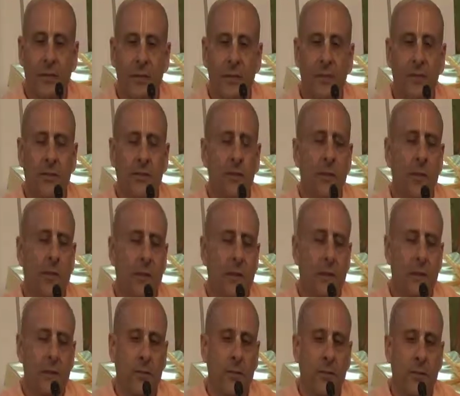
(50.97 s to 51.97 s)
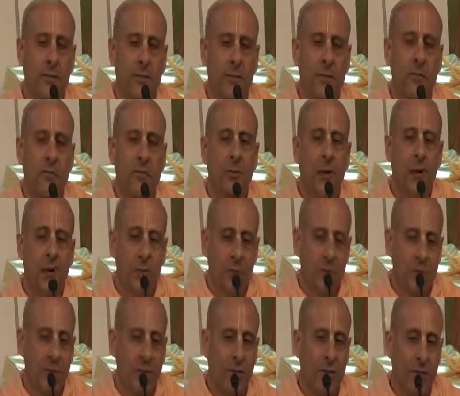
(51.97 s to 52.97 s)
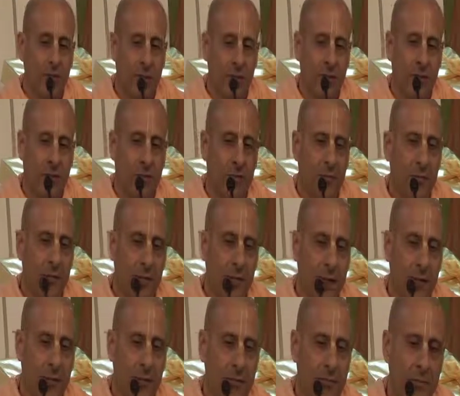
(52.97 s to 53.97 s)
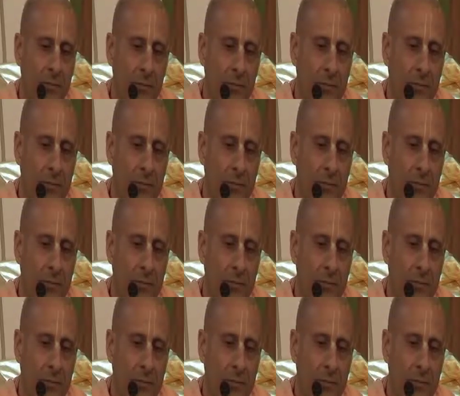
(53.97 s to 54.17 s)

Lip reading: this great treasure of life